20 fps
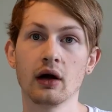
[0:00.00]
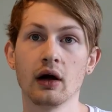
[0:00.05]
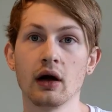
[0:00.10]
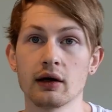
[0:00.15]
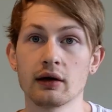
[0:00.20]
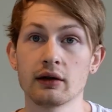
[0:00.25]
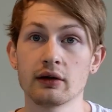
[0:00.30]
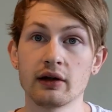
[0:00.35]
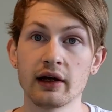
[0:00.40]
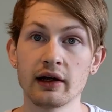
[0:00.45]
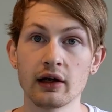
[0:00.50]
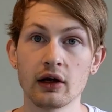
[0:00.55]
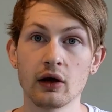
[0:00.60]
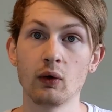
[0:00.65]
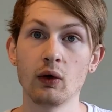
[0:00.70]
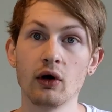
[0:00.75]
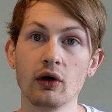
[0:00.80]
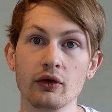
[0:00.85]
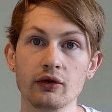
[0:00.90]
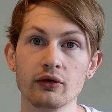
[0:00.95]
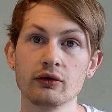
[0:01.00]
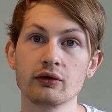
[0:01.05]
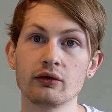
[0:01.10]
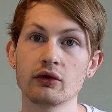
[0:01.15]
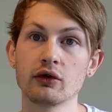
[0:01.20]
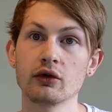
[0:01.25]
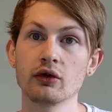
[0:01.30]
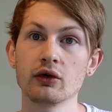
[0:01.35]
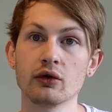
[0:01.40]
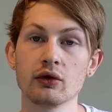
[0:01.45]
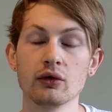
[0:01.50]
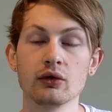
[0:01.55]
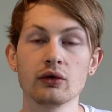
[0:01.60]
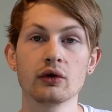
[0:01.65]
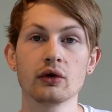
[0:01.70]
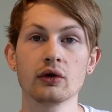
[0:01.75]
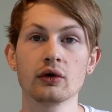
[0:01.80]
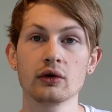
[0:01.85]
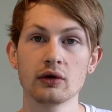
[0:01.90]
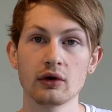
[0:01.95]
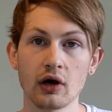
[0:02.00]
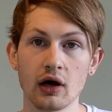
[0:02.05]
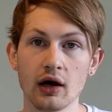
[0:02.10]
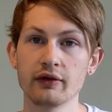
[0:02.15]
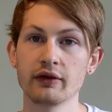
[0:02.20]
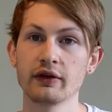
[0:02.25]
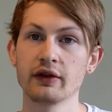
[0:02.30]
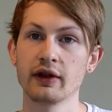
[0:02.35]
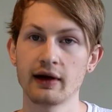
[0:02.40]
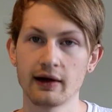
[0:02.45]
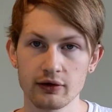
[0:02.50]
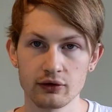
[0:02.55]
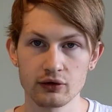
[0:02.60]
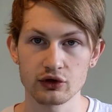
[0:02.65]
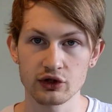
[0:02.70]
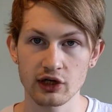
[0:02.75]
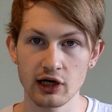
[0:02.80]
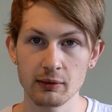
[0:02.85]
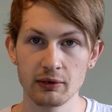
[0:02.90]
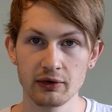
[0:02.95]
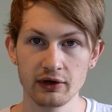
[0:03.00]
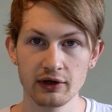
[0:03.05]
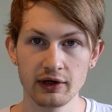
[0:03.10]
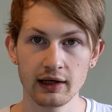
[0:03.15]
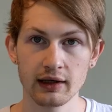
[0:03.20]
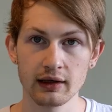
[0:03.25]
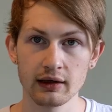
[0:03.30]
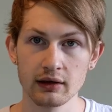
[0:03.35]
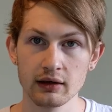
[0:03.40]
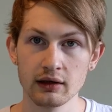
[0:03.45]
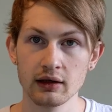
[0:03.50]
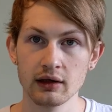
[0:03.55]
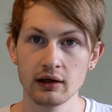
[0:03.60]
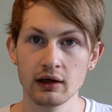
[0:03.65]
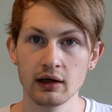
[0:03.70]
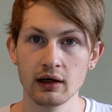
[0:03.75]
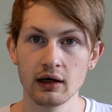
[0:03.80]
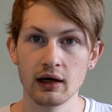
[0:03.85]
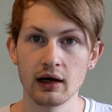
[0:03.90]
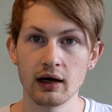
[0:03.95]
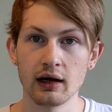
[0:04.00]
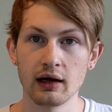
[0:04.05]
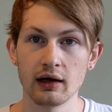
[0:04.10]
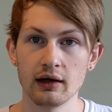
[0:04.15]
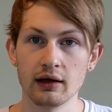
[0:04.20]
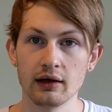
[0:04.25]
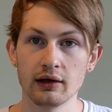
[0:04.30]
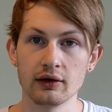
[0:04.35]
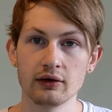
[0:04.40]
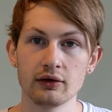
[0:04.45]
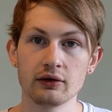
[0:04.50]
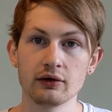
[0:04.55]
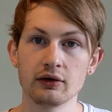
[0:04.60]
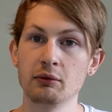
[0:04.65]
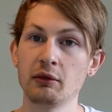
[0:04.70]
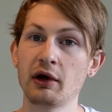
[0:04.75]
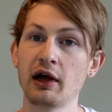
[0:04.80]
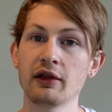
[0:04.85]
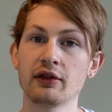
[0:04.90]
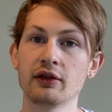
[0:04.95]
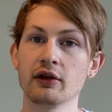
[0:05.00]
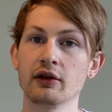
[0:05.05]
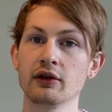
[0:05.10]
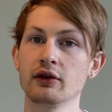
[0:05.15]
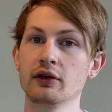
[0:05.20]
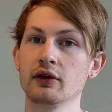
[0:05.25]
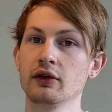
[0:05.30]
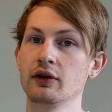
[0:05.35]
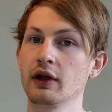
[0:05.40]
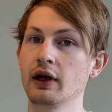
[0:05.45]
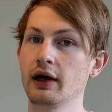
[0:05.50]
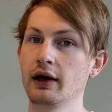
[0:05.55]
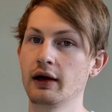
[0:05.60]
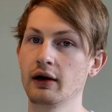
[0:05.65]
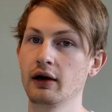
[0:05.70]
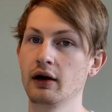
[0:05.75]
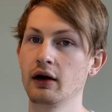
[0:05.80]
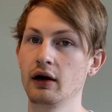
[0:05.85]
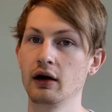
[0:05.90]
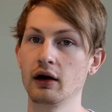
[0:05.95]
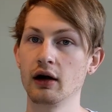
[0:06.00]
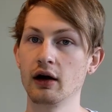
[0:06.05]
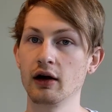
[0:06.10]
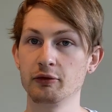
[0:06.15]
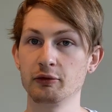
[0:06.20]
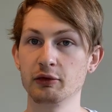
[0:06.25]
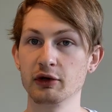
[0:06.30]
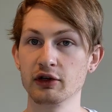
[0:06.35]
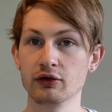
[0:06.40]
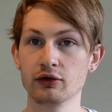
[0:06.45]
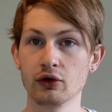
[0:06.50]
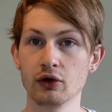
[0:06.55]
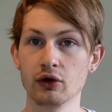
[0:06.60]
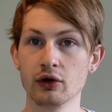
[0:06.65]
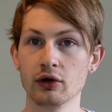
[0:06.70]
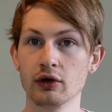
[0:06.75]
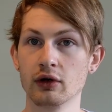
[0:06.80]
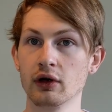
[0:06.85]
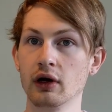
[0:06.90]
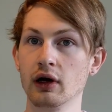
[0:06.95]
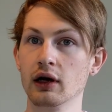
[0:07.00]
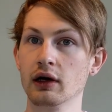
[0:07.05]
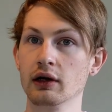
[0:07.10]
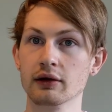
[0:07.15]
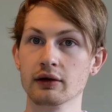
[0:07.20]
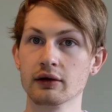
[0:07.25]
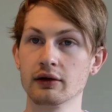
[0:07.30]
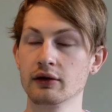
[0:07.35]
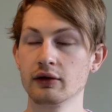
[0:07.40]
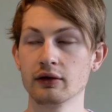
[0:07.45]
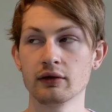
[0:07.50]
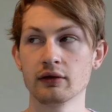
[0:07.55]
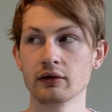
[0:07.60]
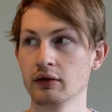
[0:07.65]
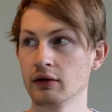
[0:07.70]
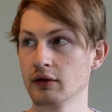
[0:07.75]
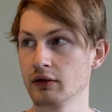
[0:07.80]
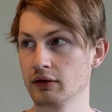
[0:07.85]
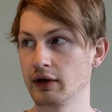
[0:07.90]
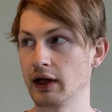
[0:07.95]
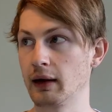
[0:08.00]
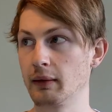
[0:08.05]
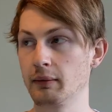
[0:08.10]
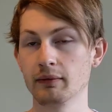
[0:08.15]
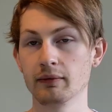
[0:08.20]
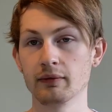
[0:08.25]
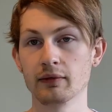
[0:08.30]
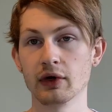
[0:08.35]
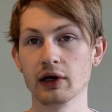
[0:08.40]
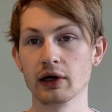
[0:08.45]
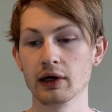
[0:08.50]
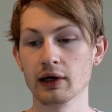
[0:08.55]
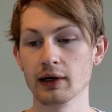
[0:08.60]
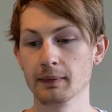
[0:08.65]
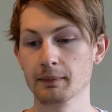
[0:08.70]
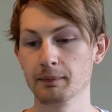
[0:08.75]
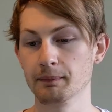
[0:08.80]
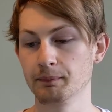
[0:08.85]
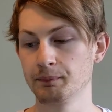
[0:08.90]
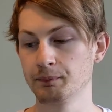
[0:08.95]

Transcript: I could then go on to carving the actual shape of the neck, and the method that I've been taught and that um,